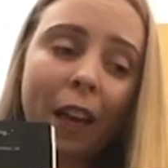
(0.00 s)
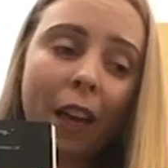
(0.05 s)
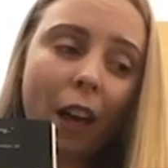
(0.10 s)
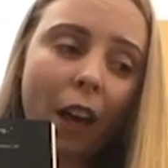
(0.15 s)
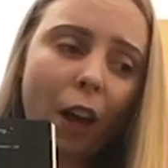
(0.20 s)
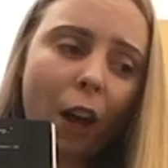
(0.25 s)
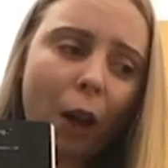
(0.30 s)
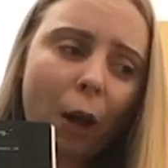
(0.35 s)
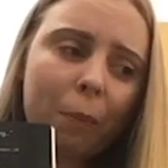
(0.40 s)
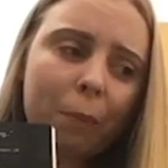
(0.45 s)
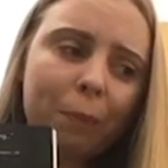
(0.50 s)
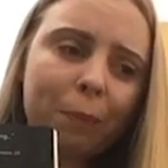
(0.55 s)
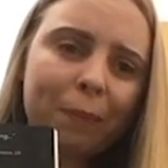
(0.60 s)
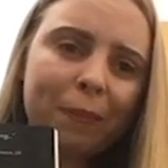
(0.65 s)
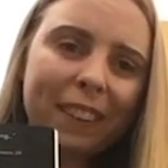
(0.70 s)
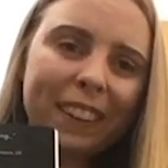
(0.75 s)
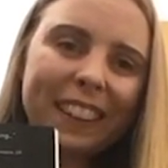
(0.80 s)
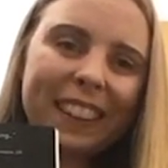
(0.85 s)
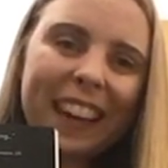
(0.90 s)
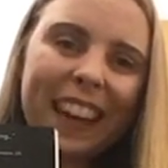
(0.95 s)
Um,
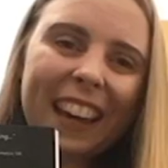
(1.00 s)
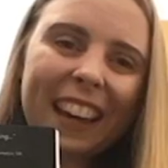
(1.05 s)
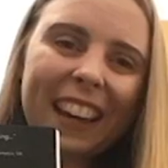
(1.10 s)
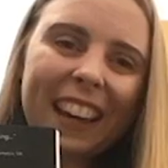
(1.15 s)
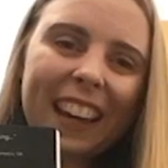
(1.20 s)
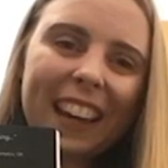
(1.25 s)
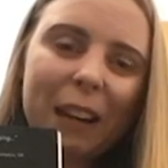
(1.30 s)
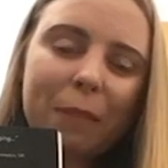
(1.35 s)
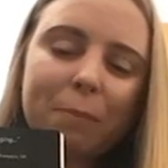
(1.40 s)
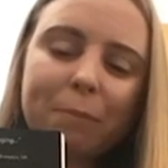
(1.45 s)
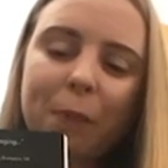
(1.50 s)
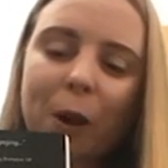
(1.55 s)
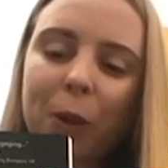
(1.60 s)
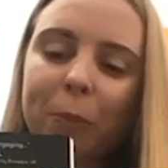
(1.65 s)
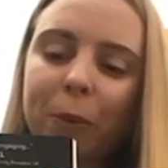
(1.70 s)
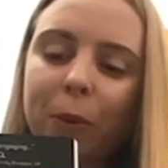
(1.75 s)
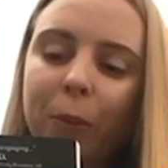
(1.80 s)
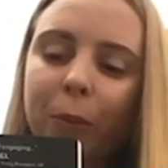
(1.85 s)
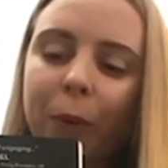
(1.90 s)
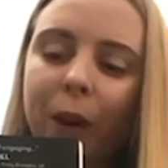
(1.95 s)
yet I had a
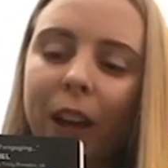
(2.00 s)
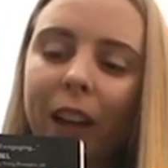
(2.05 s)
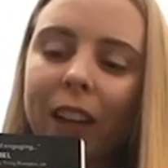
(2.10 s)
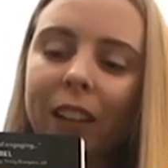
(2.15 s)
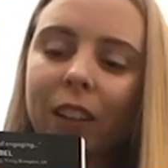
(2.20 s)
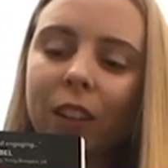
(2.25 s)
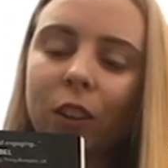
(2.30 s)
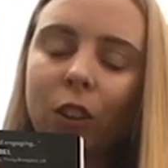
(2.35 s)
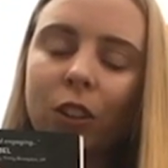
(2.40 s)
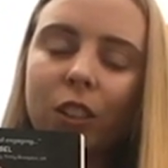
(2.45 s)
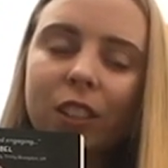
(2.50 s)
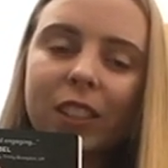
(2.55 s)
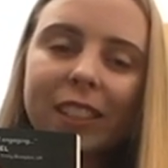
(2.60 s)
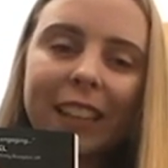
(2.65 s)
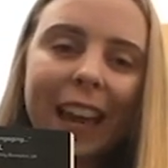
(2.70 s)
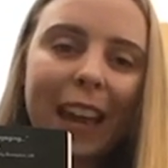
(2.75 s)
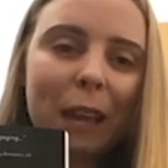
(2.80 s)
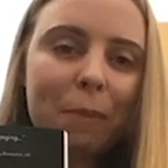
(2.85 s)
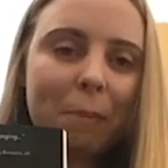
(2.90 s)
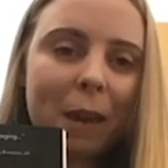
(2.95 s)
moment where God just
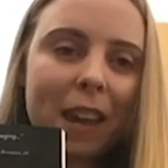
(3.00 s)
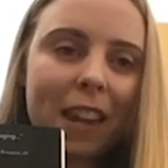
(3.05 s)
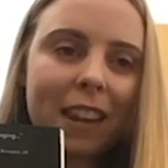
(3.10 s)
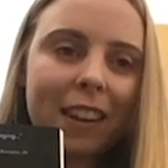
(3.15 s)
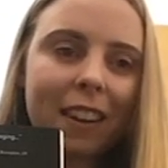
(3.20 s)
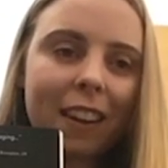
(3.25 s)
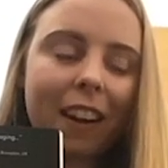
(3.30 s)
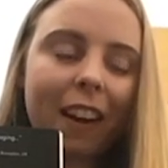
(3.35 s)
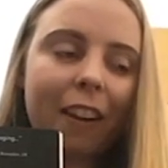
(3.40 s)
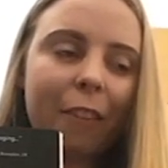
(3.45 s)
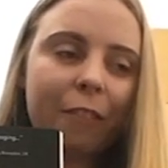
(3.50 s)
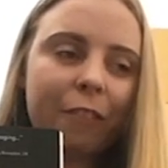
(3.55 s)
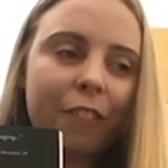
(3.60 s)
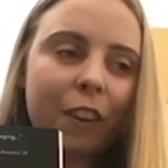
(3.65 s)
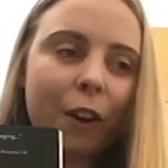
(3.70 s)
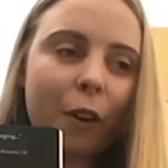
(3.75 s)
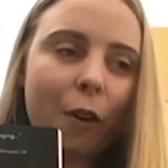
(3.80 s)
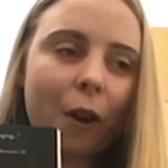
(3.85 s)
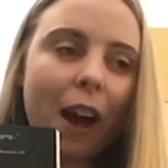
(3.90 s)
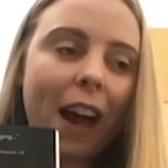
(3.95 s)
came in, I
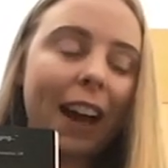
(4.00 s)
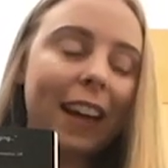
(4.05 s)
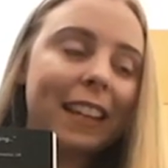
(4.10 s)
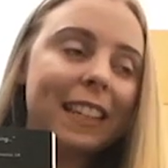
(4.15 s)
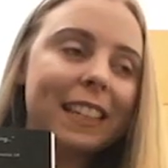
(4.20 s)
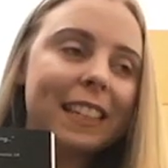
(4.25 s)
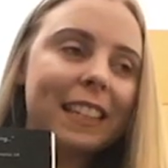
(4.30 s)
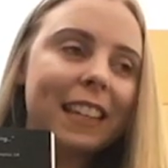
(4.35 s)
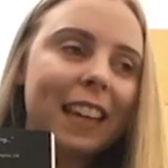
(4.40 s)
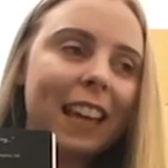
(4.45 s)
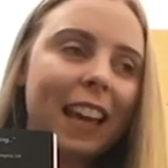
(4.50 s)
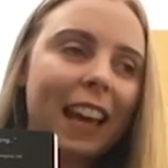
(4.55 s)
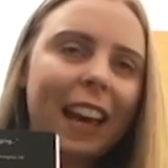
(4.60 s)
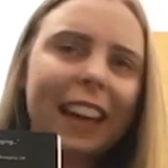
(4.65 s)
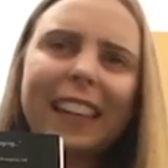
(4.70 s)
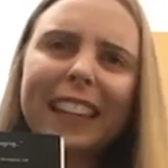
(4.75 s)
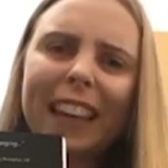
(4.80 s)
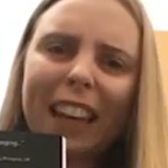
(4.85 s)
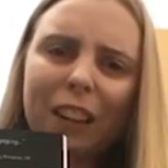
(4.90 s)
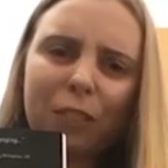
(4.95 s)
feel, and,
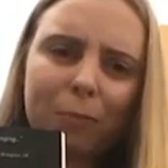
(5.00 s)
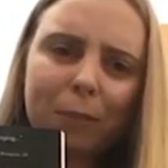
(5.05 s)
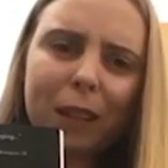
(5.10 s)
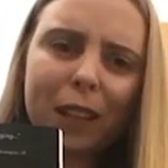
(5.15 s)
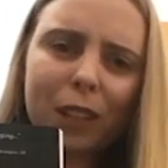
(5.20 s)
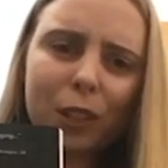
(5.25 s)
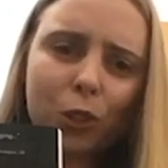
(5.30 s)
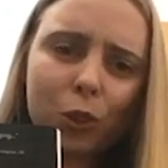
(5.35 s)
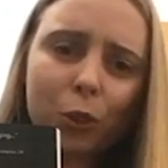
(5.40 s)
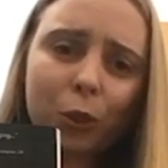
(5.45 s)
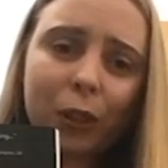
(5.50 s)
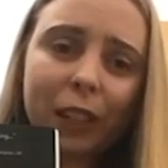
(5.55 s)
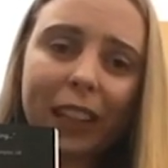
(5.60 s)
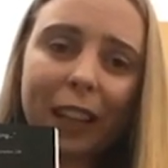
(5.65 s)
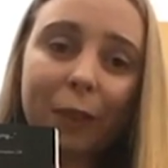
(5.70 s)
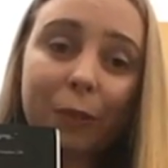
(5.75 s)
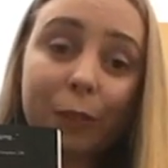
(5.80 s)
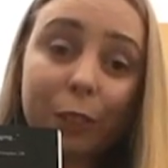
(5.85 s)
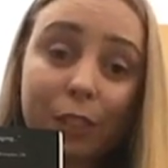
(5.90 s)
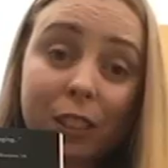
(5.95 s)
and gave me a joy
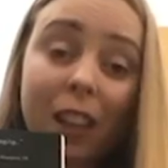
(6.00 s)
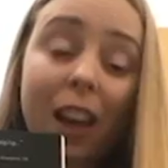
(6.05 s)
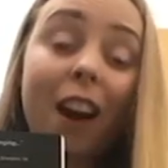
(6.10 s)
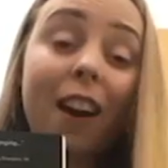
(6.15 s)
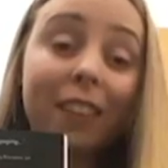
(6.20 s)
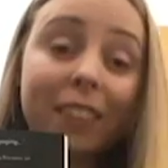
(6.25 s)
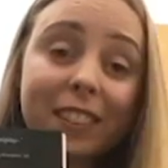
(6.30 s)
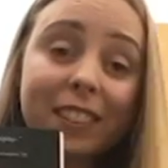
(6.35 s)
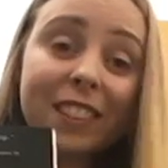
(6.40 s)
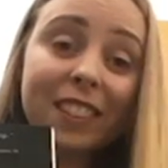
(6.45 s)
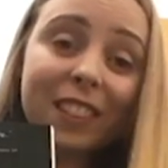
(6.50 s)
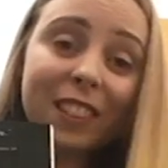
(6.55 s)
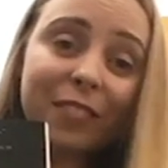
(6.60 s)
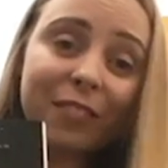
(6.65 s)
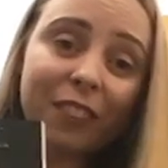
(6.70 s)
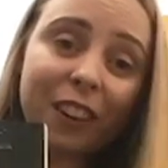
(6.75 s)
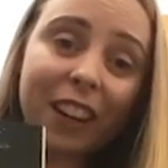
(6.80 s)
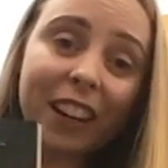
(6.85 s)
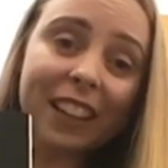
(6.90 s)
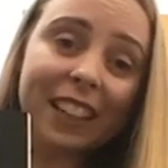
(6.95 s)
that was
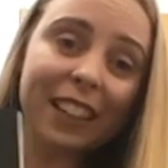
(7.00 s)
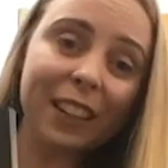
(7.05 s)
unjustified.